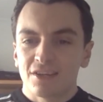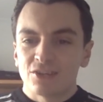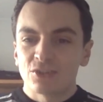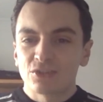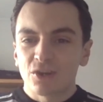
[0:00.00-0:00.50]

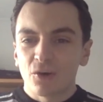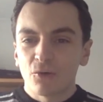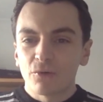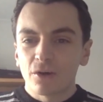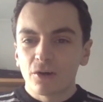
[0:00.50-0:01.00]
Just
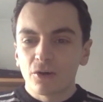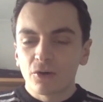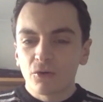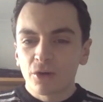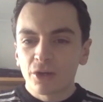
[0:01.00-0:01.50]

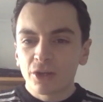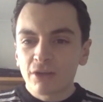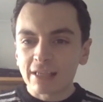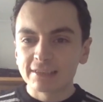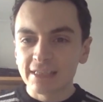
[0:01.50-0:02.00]
look at the
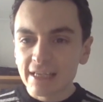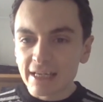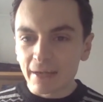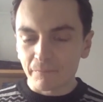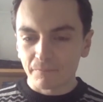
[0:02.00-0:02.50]
last
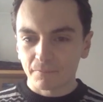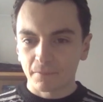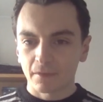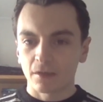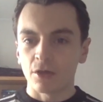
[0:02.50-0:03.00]
year
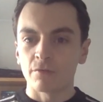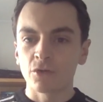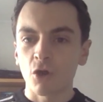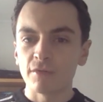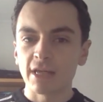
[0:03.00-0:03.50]
of
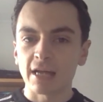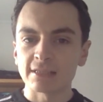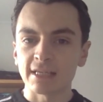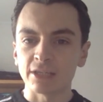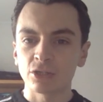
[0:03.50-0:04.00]

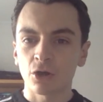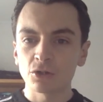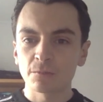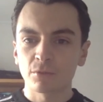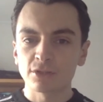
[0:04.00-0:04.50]
COVID-19, God
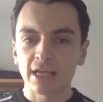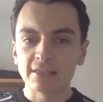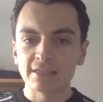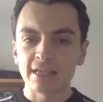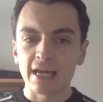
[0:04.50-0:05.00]
has
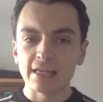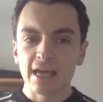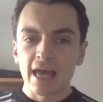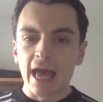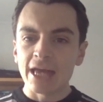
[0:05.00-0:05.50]
presented a
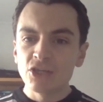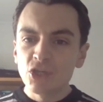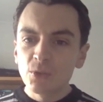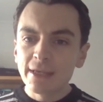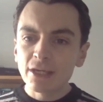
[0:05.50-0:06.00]

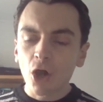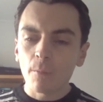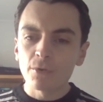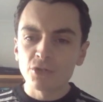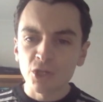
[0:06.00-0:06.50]
unique
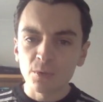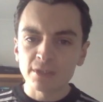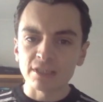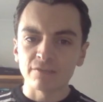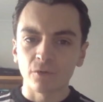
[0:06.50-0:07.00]

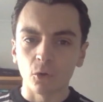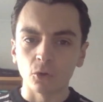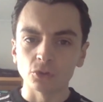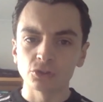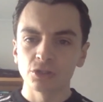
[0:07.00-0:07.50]
opportunity
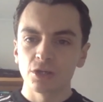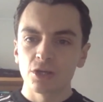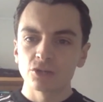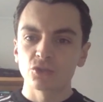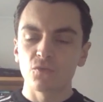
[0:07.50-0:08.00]
for us
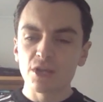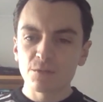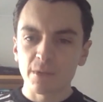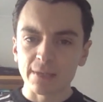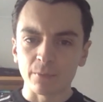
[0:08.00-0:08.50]
to reach
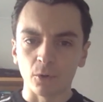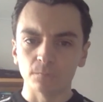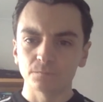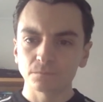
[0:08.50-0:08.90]
people.